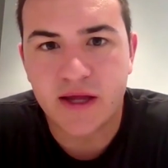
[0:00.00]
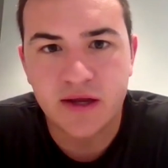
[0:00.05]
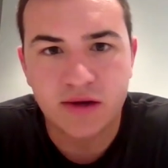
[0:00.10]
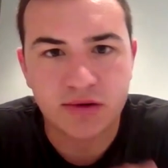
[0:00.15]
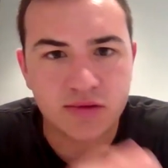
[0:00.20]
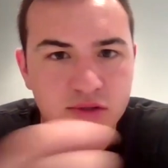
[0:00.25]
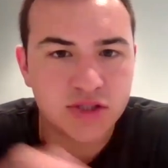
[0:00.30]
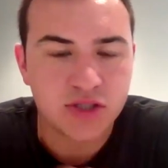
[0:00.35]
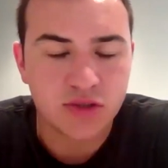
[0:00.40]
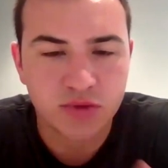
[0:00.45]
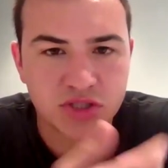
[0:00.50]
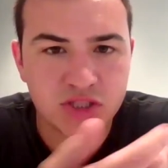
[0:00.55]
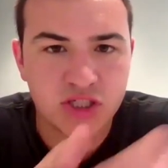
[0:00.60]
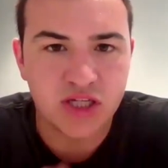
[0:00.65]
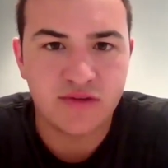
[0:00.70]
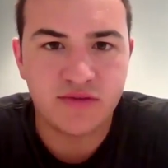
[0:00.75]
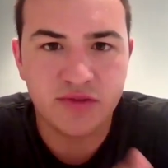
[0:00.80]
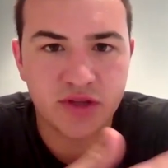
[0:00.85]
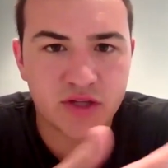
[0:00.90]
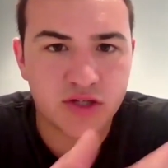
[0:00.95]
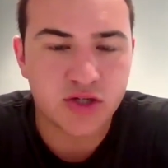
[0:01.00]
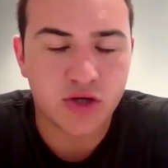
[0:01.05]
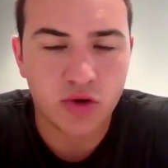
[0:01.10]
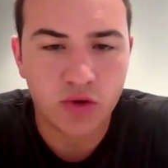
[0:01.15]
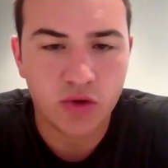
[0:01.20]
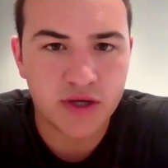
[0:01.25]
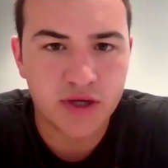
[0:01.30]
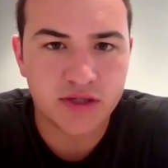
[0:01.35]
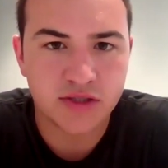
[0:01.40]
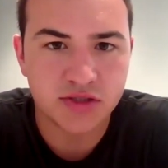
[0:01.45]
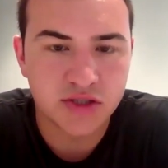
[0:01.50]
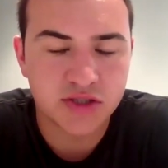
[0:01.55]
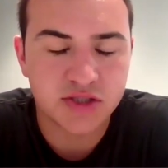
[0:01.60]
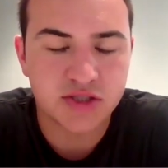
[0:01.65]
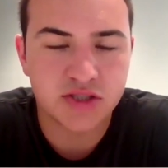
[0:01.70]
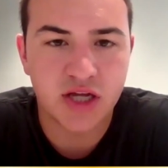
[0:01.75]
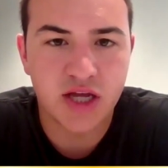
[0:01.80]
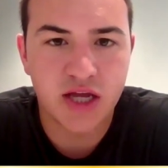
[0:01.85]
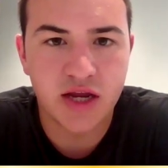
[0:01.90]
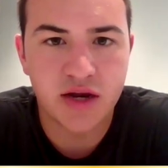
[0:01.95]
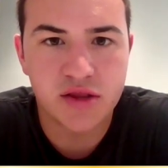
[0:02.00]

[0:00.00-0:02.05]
And you're still receiving the tokens, let's say.